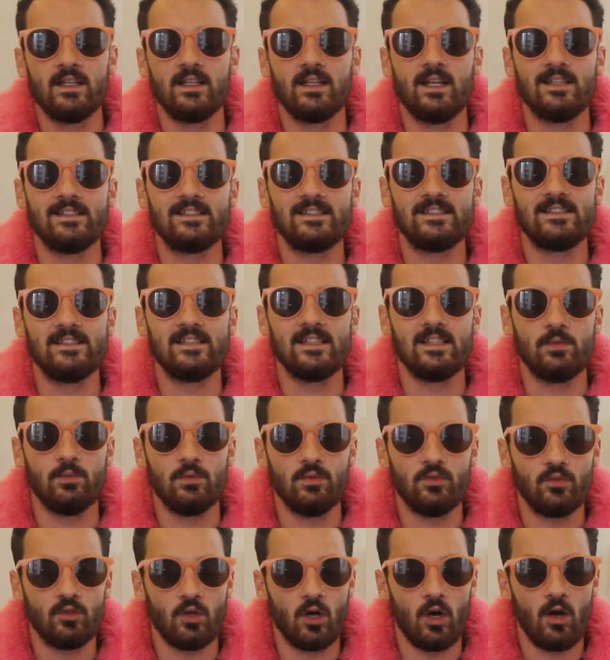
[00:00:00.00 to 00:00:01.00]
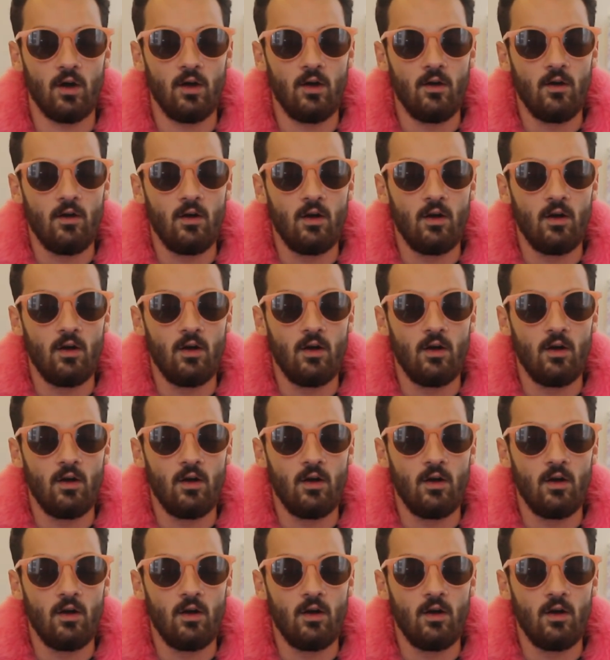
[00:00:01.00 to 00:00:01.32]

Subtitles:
Let's see, we've got